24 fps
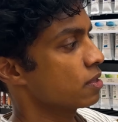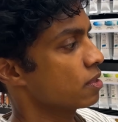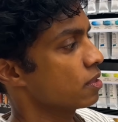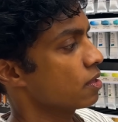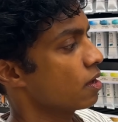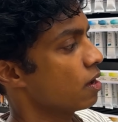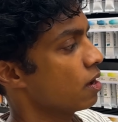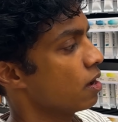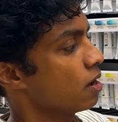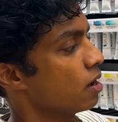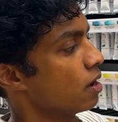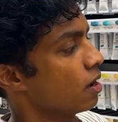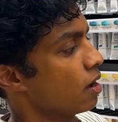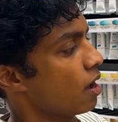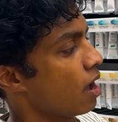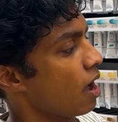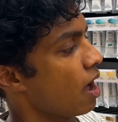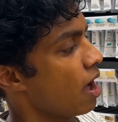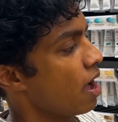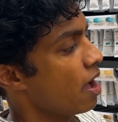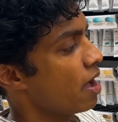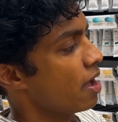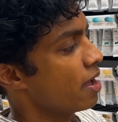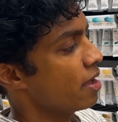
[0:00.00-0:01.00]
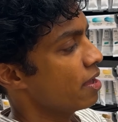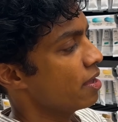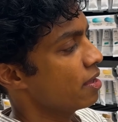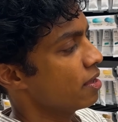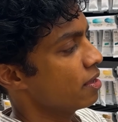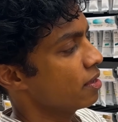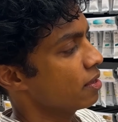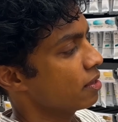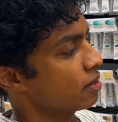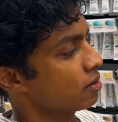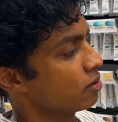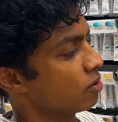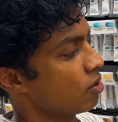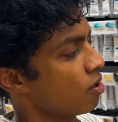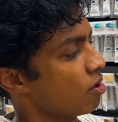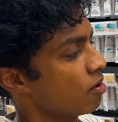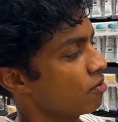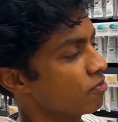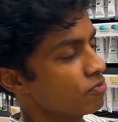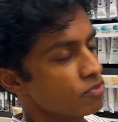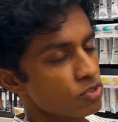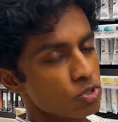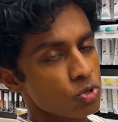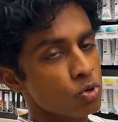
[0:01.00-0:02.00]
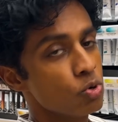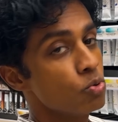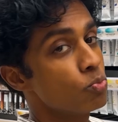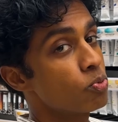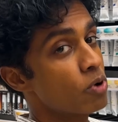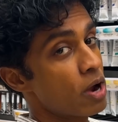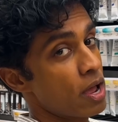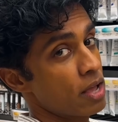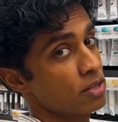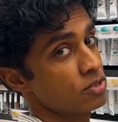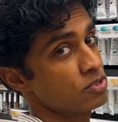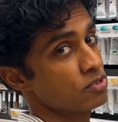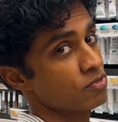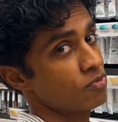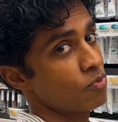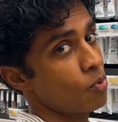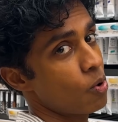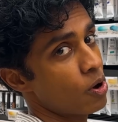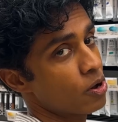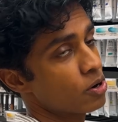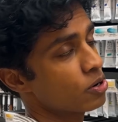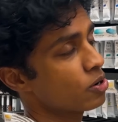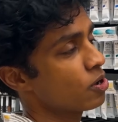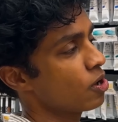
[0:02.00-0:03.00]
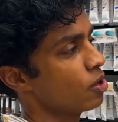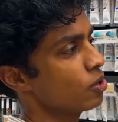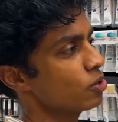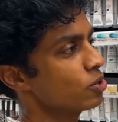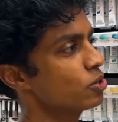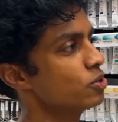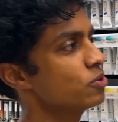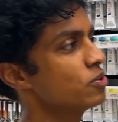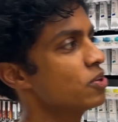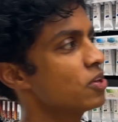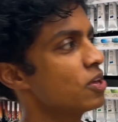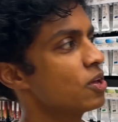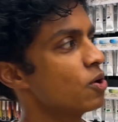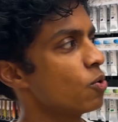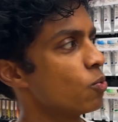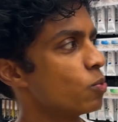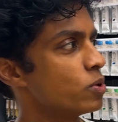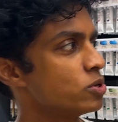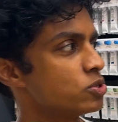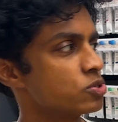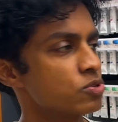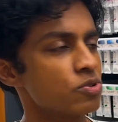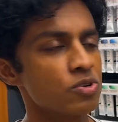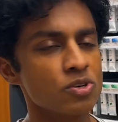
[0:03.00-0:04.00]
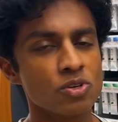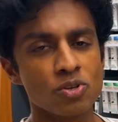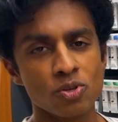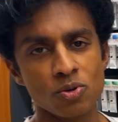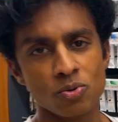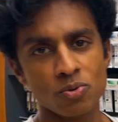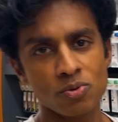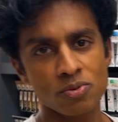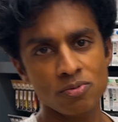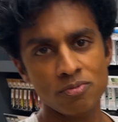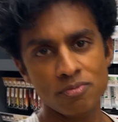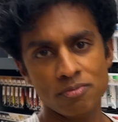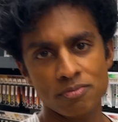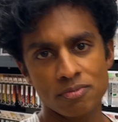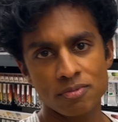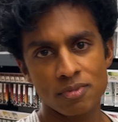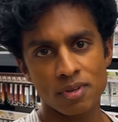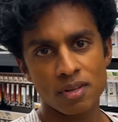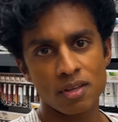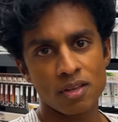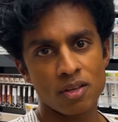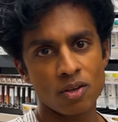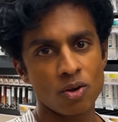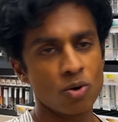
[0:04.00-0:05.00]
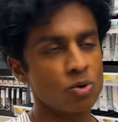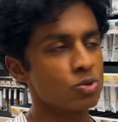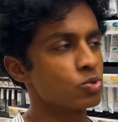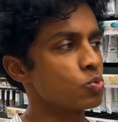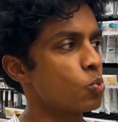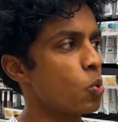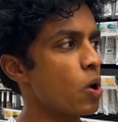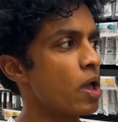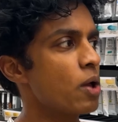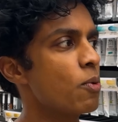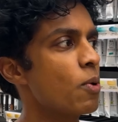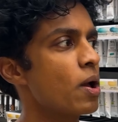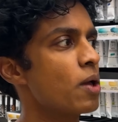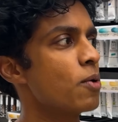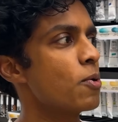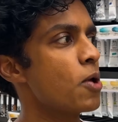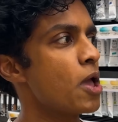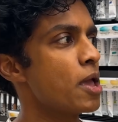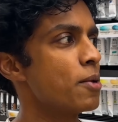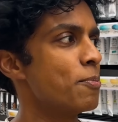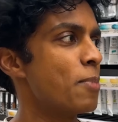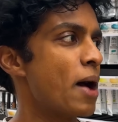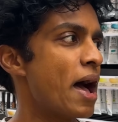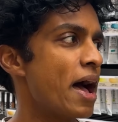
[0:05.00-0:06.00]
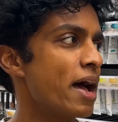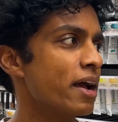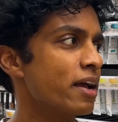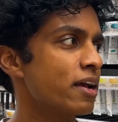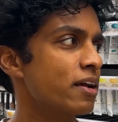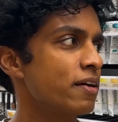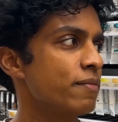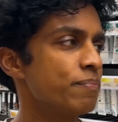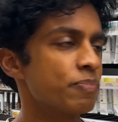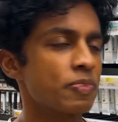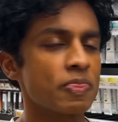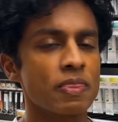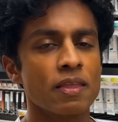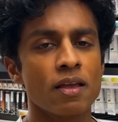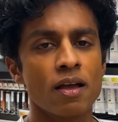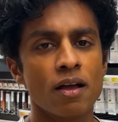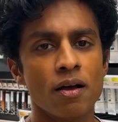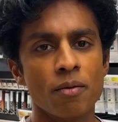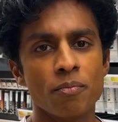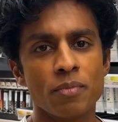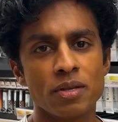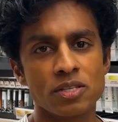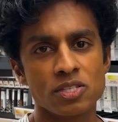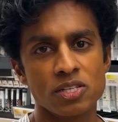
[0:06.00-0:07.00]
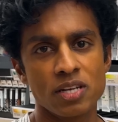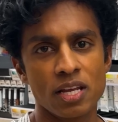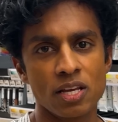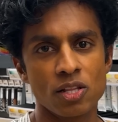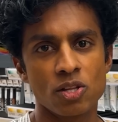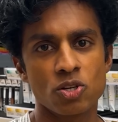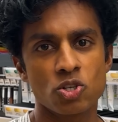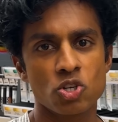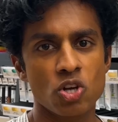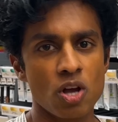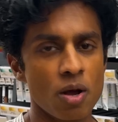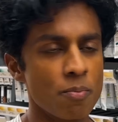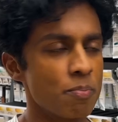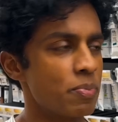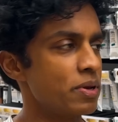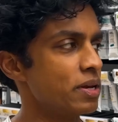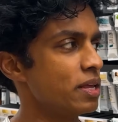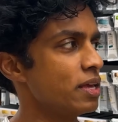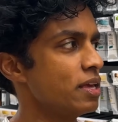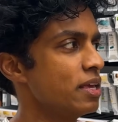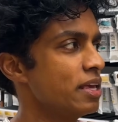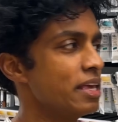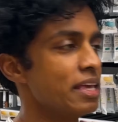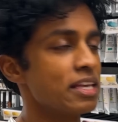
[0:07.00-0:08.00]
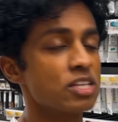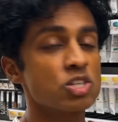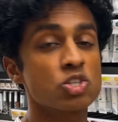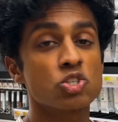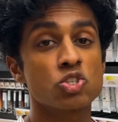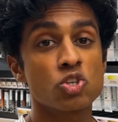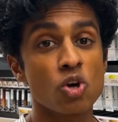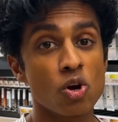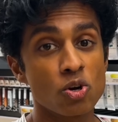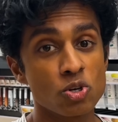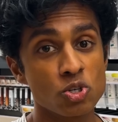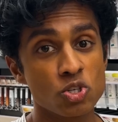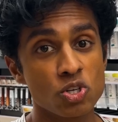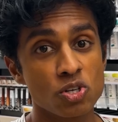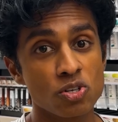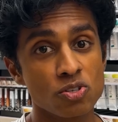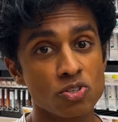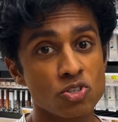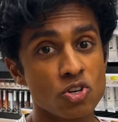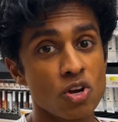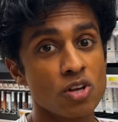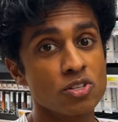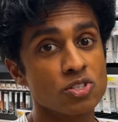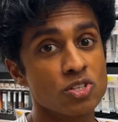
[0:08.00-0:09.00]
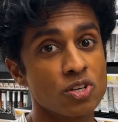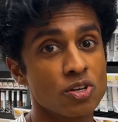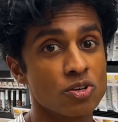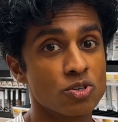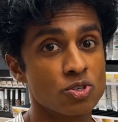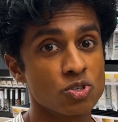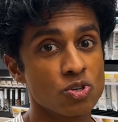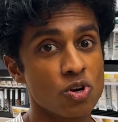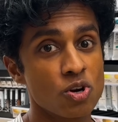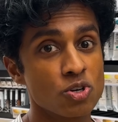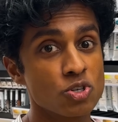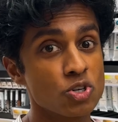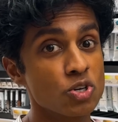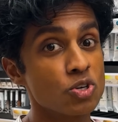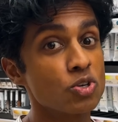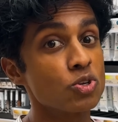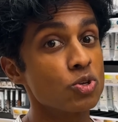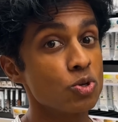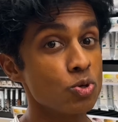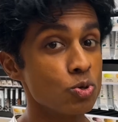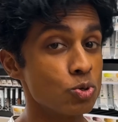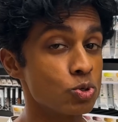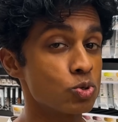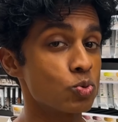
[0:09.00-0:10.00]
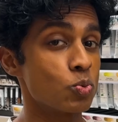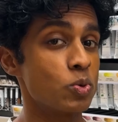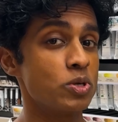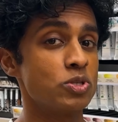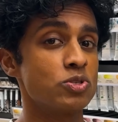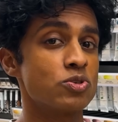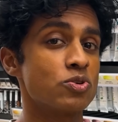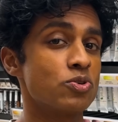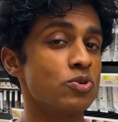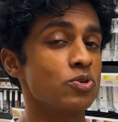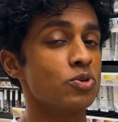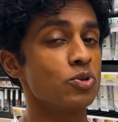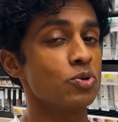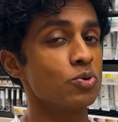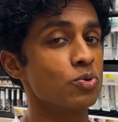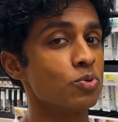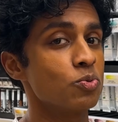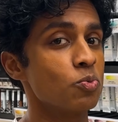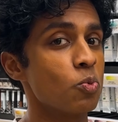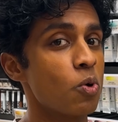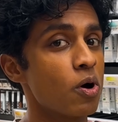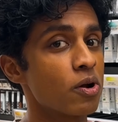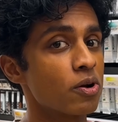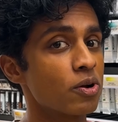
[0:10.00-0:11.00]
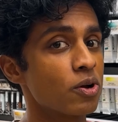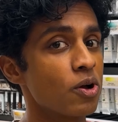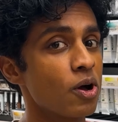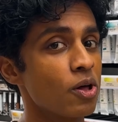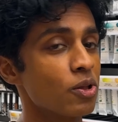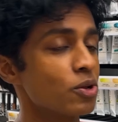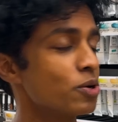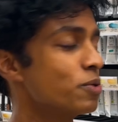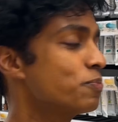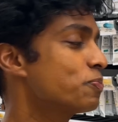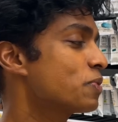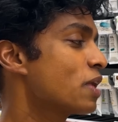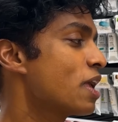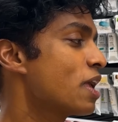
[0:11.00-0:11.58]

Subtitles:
I love two brands of watercolor. Winsor & Newton goes way back. It's an English company. John Taylor Sargent used Winsor & Newton watercolor.